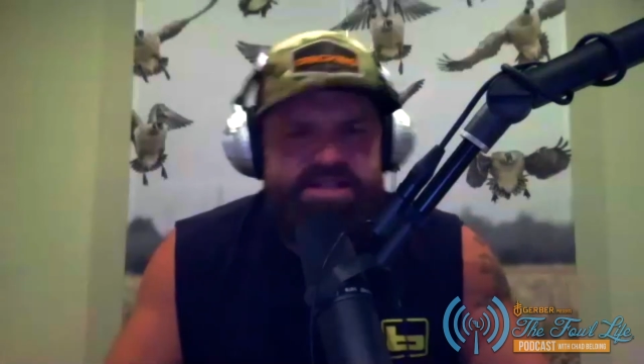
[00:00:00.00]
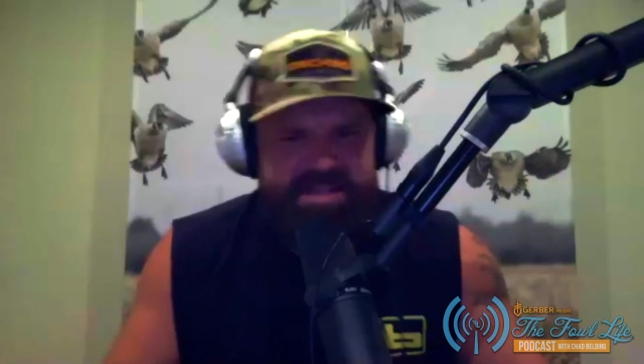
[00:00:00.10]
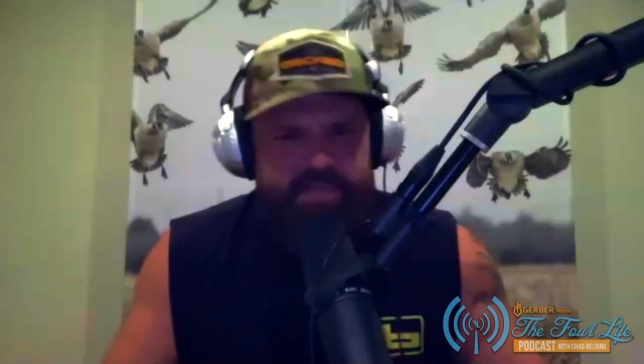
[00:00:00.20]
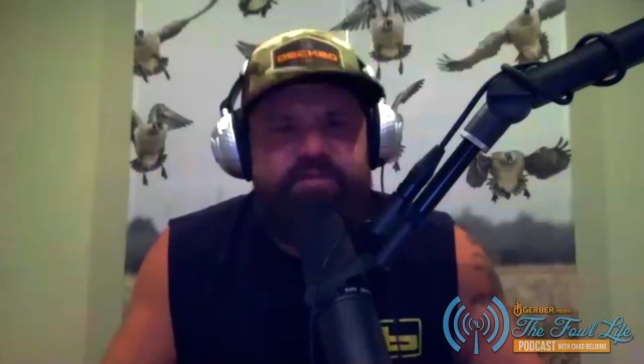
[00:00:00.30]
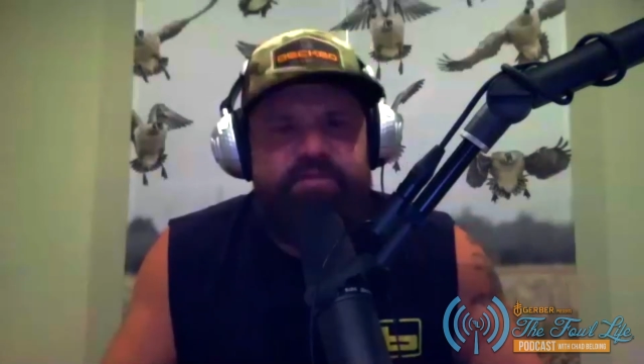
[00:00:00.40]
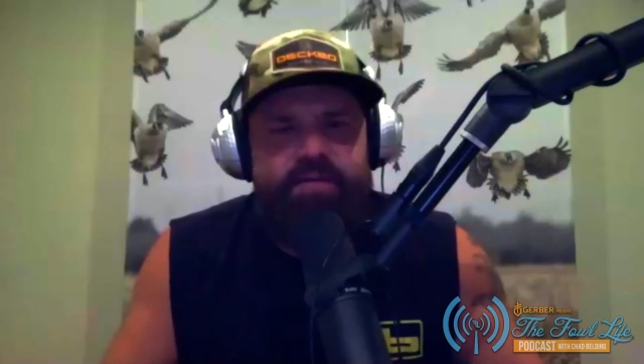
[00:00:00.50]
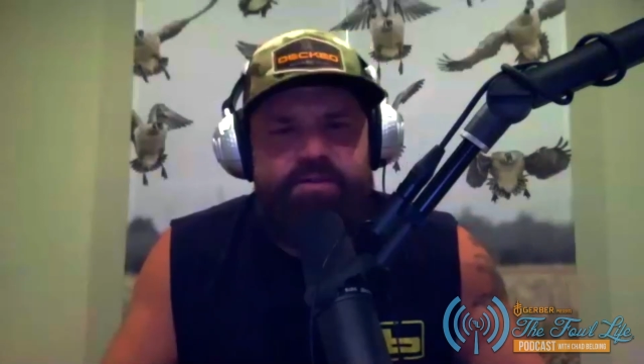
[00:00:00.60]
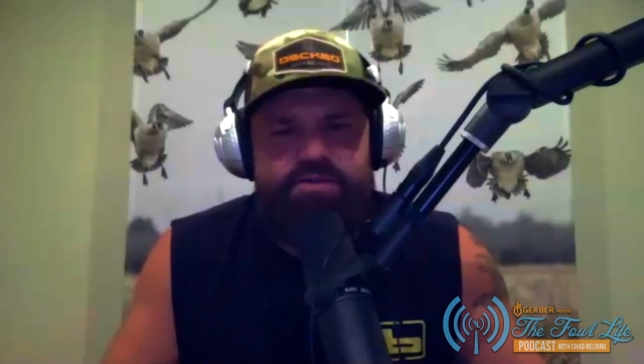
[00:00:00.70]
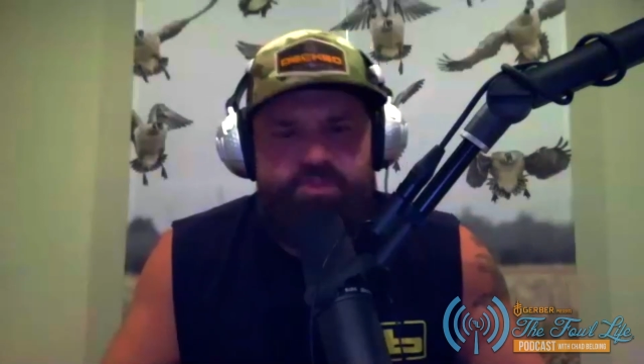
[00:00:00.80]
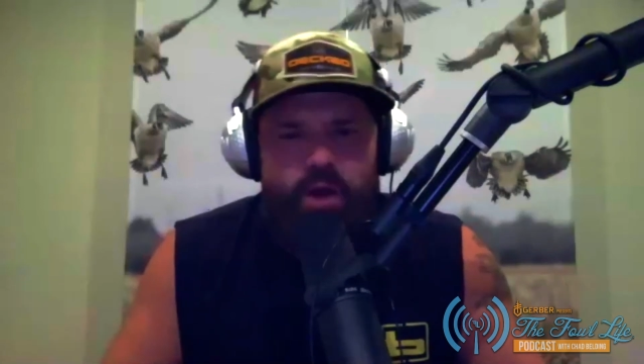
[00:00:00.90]
75
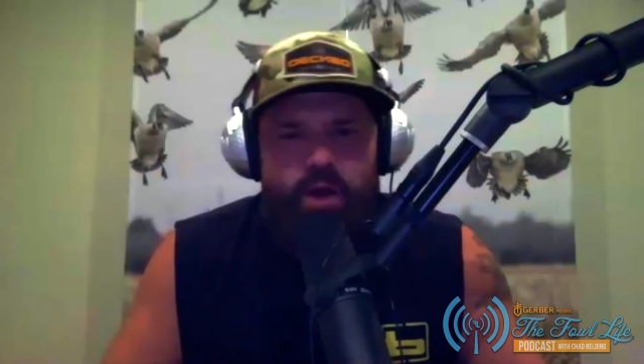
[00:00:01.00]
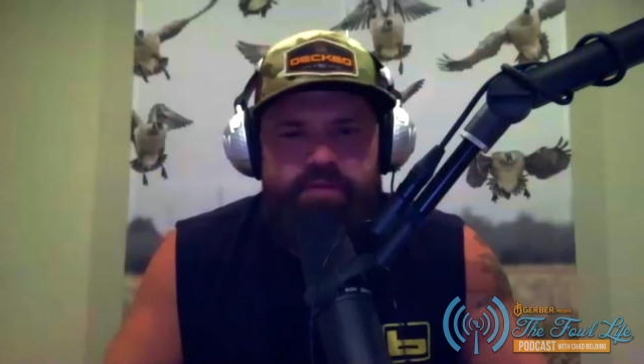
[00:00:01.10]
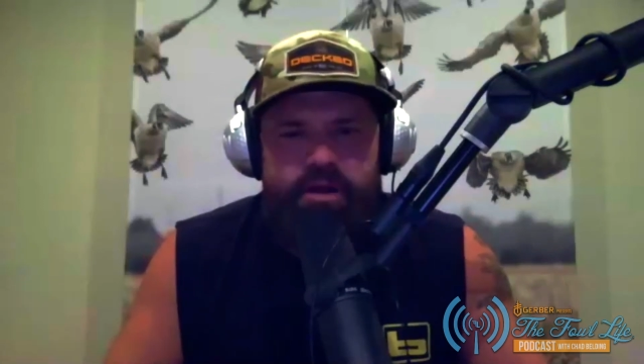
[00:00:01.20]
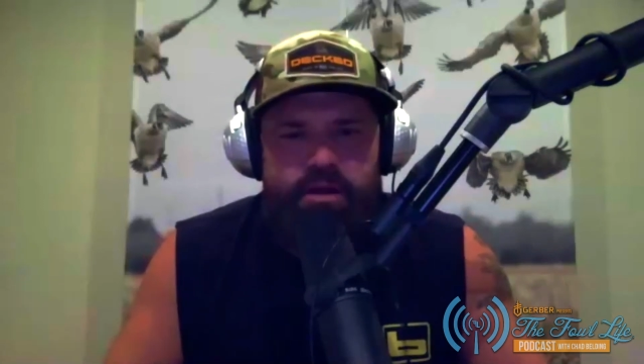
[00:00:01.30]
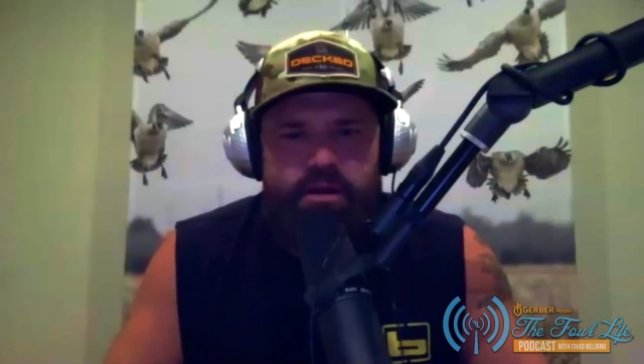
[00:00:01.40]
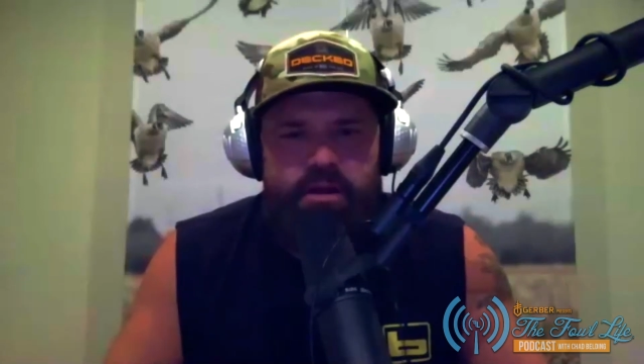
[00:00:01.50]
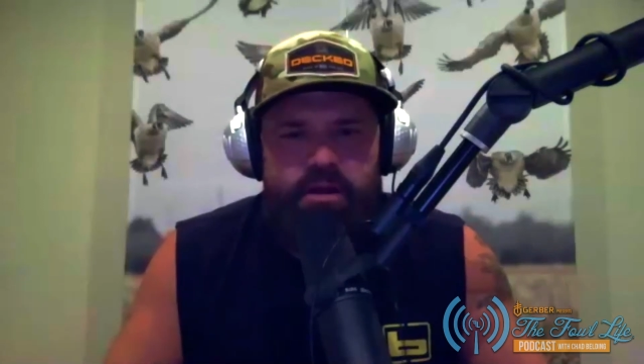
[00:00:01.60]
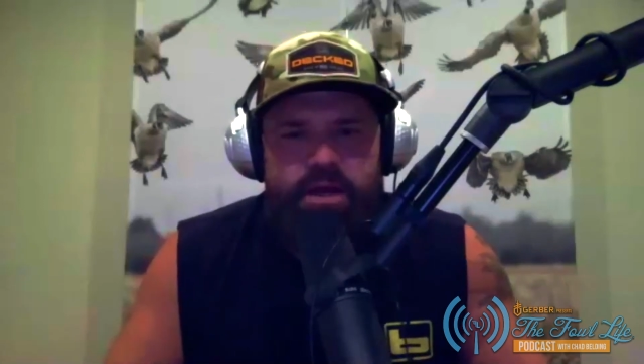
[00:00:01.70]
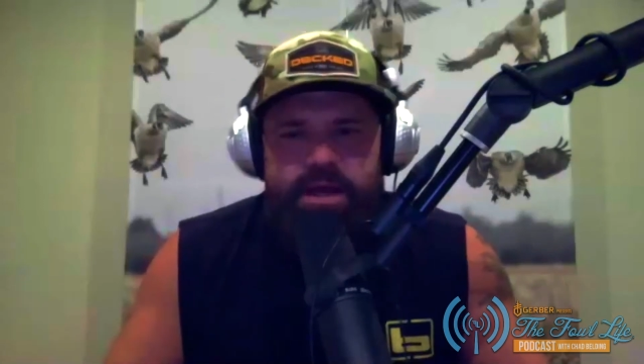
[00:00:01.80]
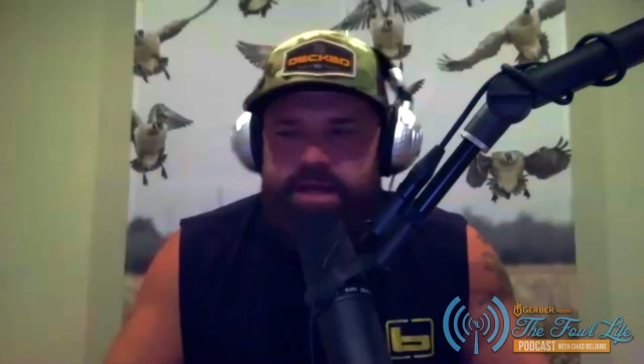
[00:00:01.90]
years in waterfowl hunting,
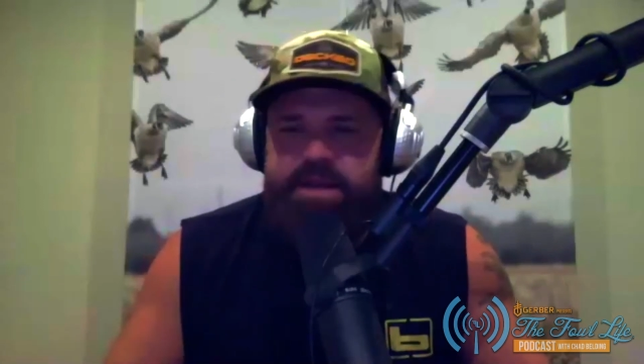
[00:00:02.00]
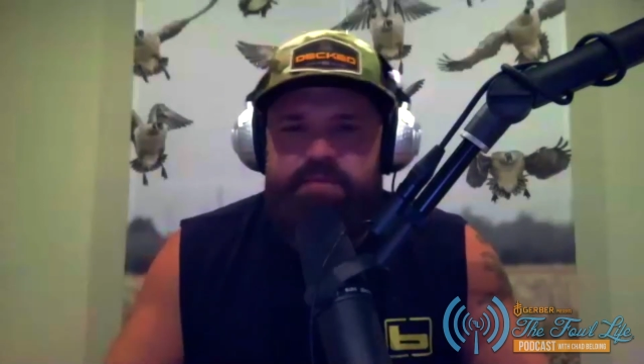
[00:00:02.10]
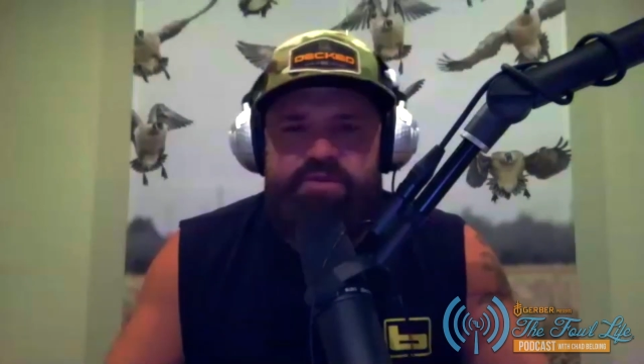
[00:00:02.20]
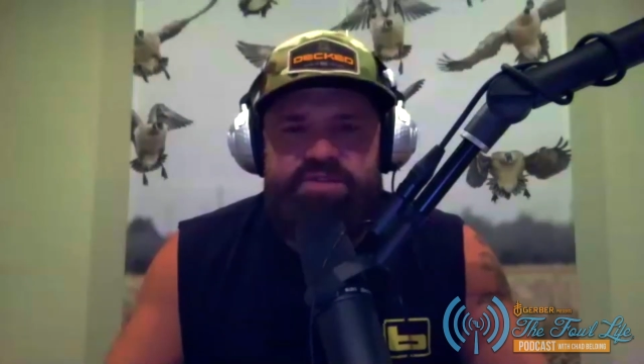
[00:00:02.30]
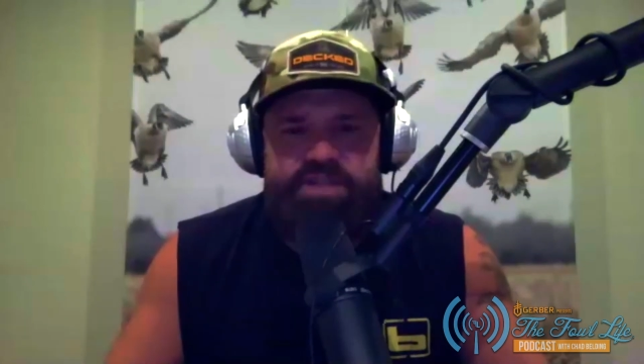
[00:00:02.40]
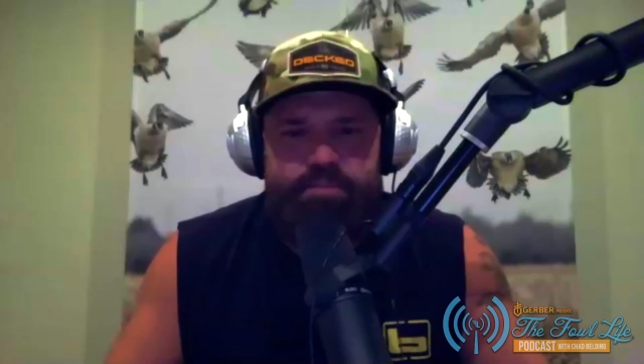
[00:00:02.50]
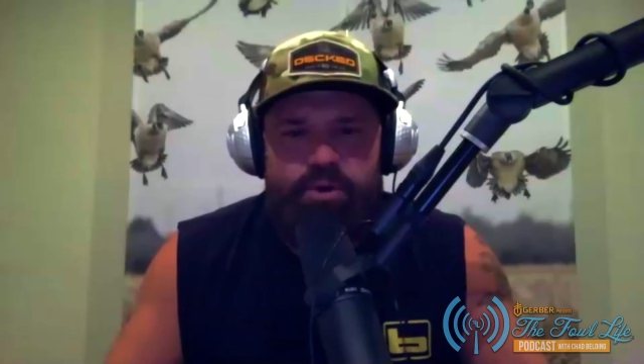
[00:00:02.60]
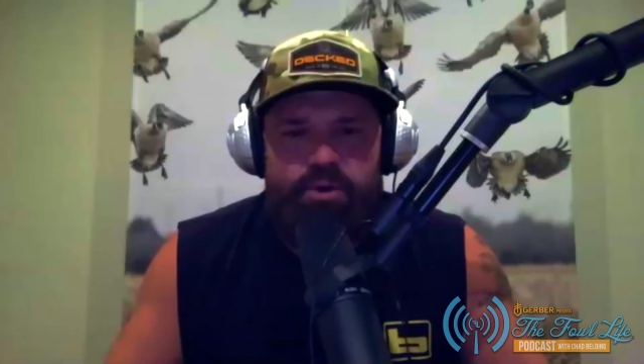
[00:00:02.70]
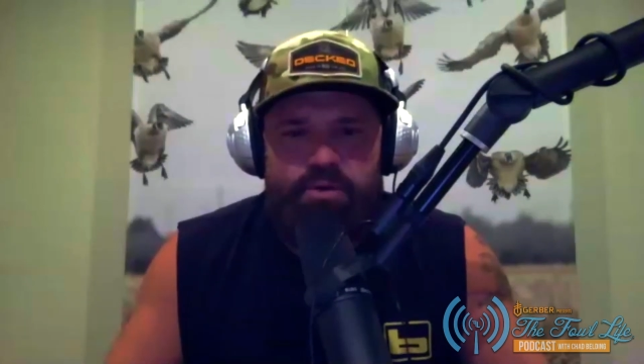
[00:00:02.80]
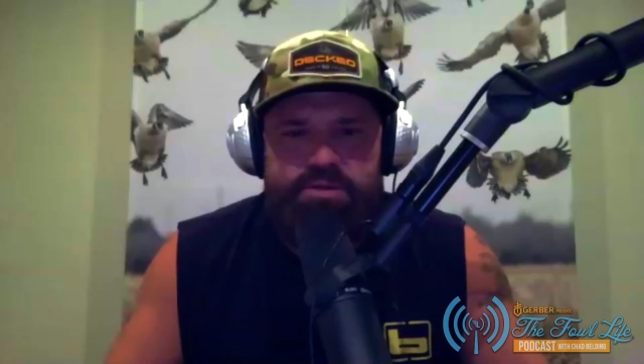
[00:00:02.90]
he had never seen
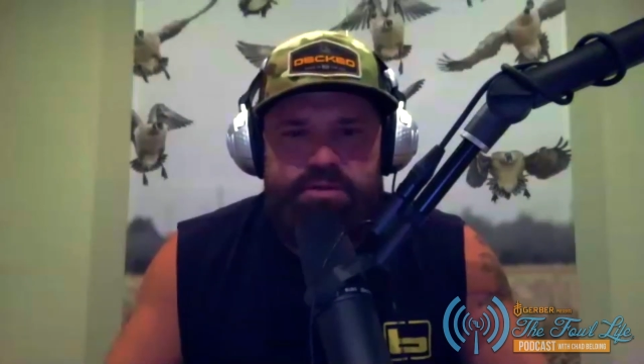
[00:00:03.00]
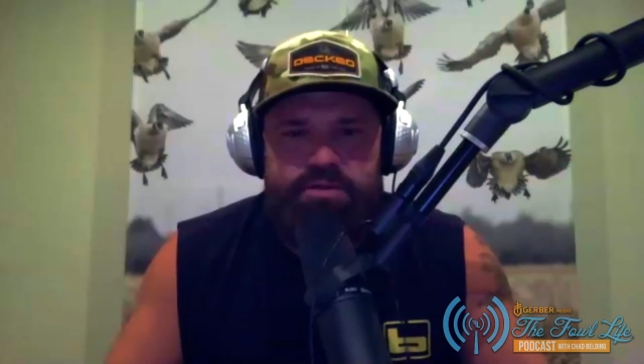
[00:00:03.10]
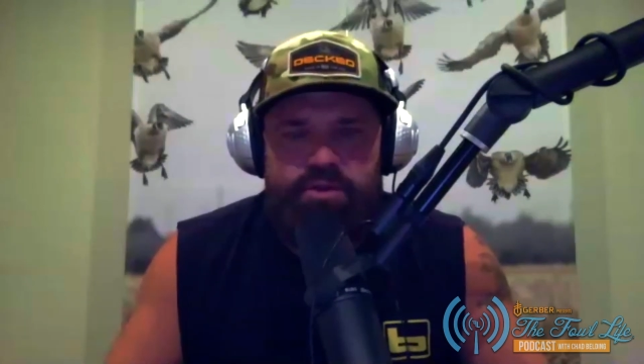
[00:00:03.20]
birds